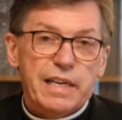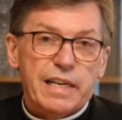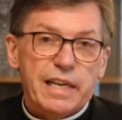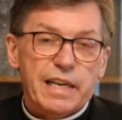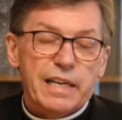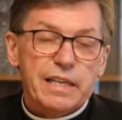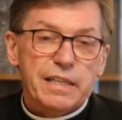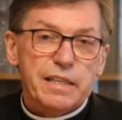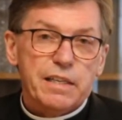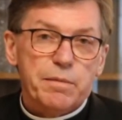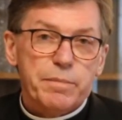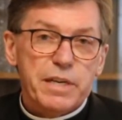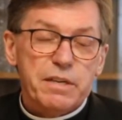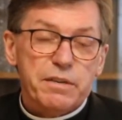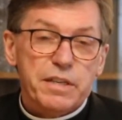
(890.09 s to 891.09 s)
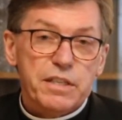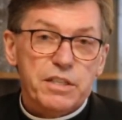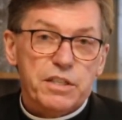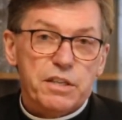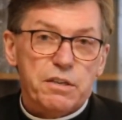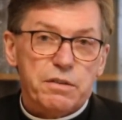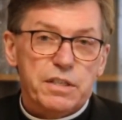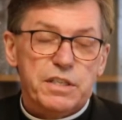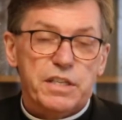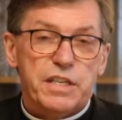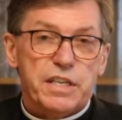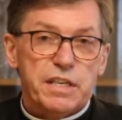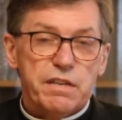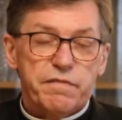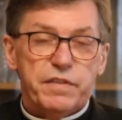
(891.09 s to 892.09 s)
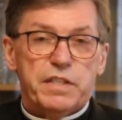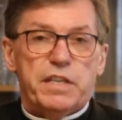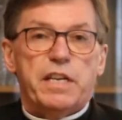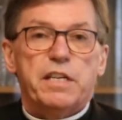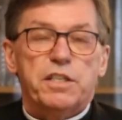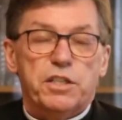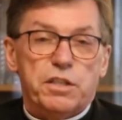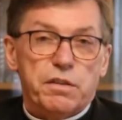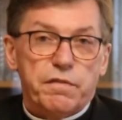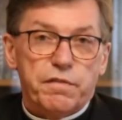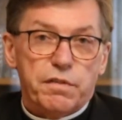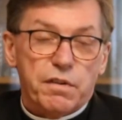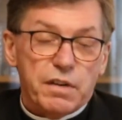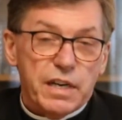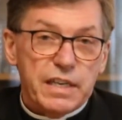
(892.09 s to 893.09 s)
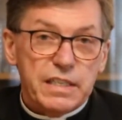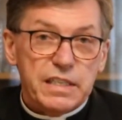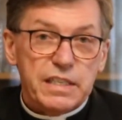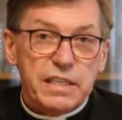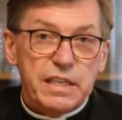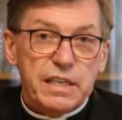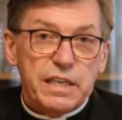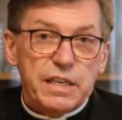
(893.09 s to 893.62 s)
And in marriage, there is the invitation for us